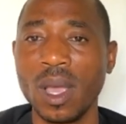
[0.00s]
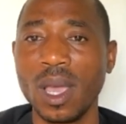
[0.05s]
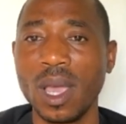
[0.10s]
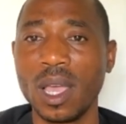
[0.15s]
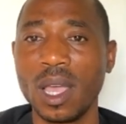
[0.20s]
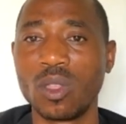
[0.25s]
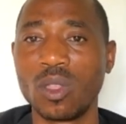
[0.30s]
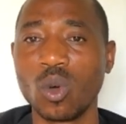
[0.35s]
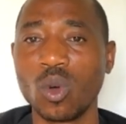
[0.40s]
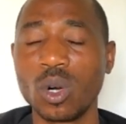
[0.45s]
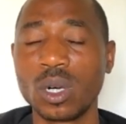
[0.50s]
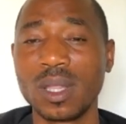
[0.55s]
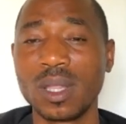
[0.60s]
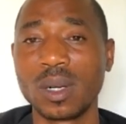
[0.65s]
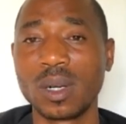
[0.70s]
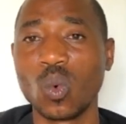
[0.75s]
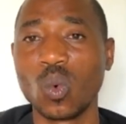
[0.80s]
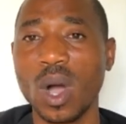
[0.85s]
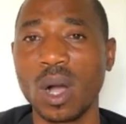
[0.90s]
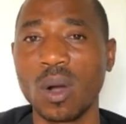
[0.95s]
and thought
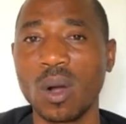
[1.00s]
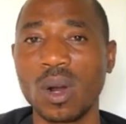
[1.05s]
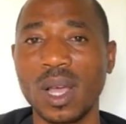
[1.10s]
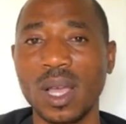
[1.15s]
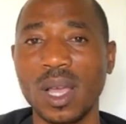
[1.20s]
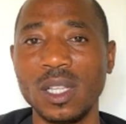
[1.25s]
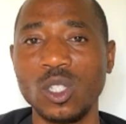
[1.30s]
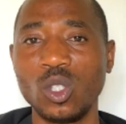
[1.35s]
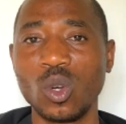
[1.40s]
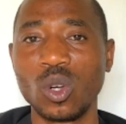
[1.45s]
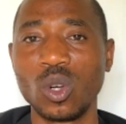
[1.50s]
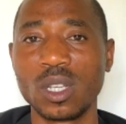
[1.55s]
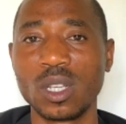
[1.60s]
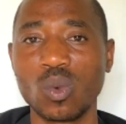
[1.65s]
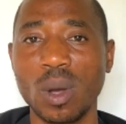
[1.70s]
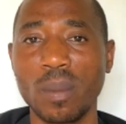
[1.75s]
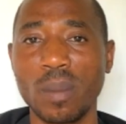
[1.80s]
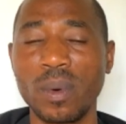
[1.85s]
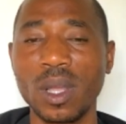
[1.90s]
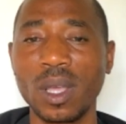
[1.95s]
that Waggoner and
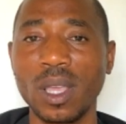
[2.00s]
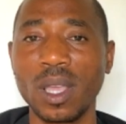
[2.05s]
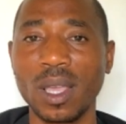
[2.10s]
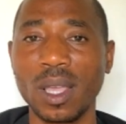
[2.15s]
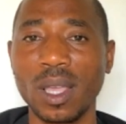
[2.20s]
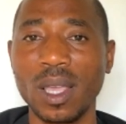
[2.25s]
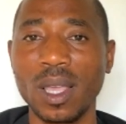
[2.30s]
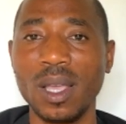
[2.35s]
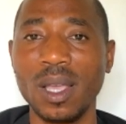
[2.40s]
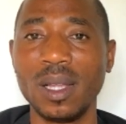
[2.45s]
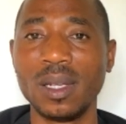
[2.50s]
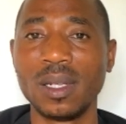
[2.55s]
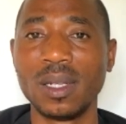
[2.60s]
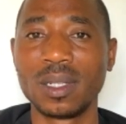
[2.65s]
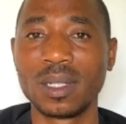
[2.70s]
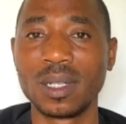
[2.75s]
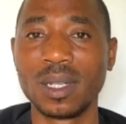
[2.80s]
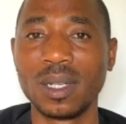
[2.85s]
Jones were bringing in